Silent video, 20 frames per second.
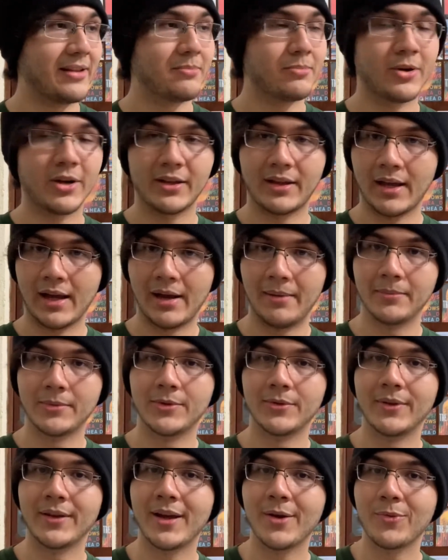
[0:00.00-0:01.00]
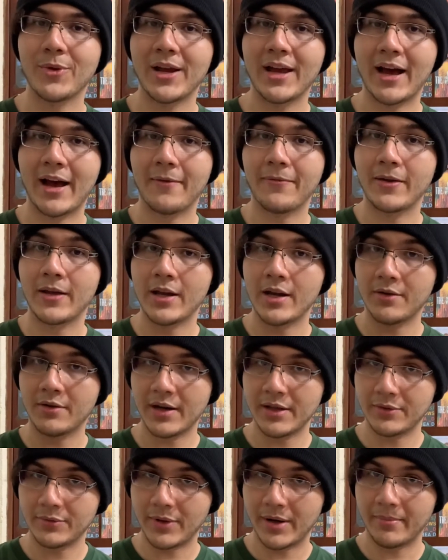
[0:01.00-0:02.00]
Bodham, today we have Here I
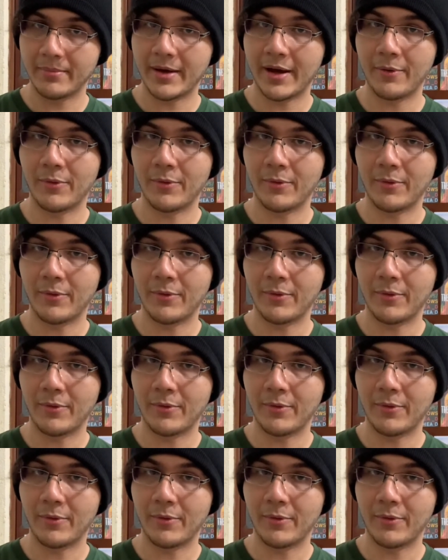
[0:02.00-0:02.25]
Dreamt I